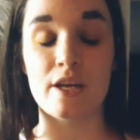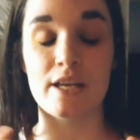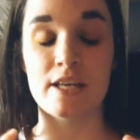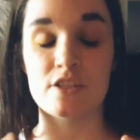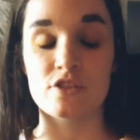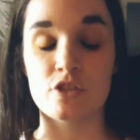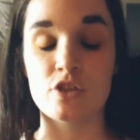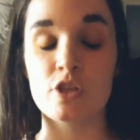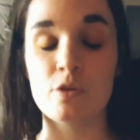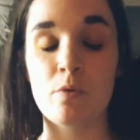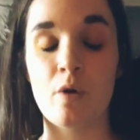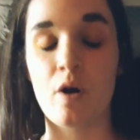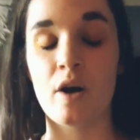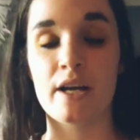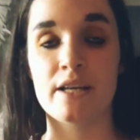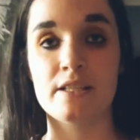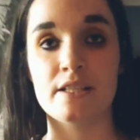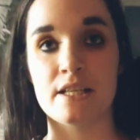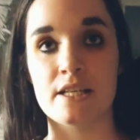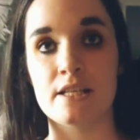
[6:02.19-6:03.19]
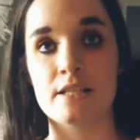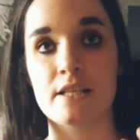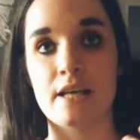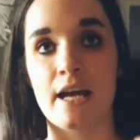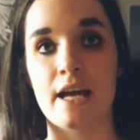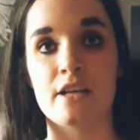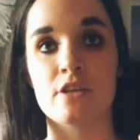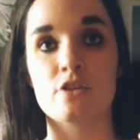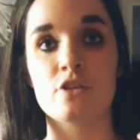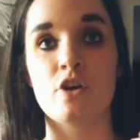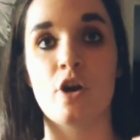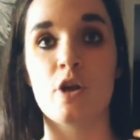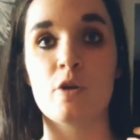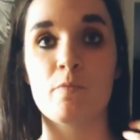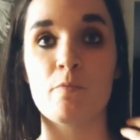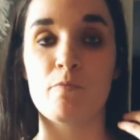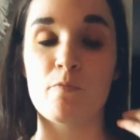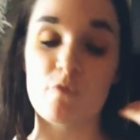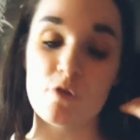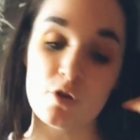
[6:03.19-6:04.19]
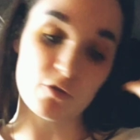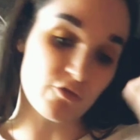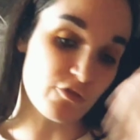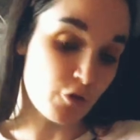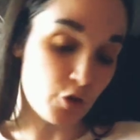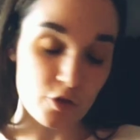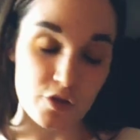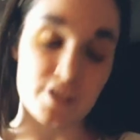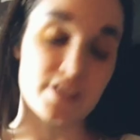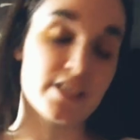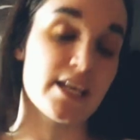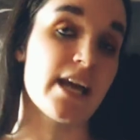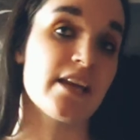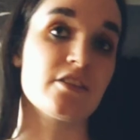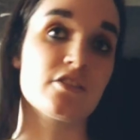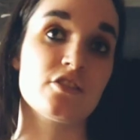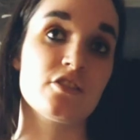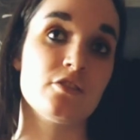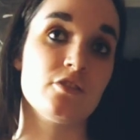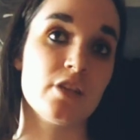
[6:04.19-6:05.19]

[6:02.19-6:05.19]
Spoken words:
is to do what I did and go through the test.